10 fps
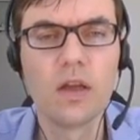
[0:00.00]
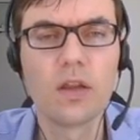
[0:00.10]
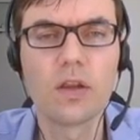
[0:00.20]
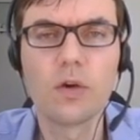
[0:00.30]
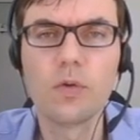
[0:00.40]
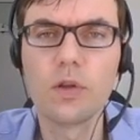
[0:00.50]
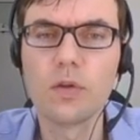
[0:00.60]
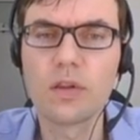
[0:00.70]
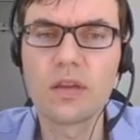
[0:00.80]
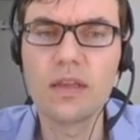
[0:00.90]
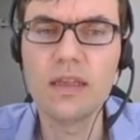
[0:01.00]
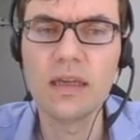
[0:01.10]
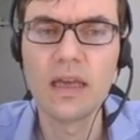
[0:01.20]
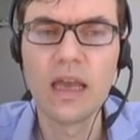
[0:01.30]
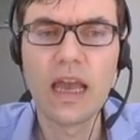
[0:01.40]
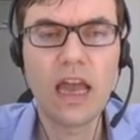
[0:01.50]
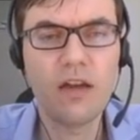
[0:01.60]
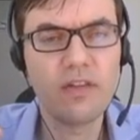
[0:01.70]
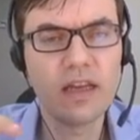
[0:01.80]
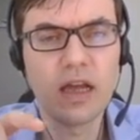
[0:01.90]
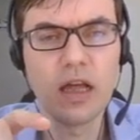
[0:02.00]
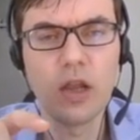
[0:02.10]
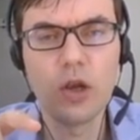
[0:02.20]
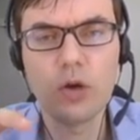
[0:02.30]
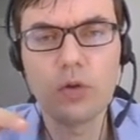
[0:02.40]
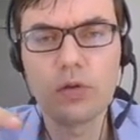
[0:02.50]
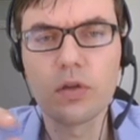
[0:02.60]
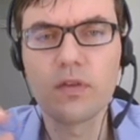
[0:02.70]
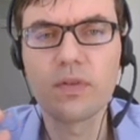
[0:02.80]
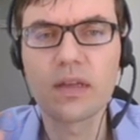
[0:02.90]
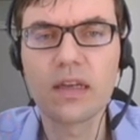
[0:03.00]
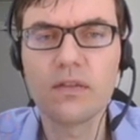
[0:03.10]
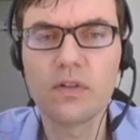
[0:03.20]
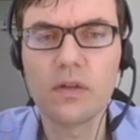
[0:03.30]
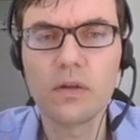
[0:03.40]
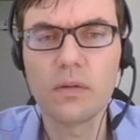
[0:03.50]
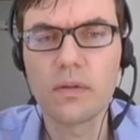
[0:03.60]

So you see, having a low service level,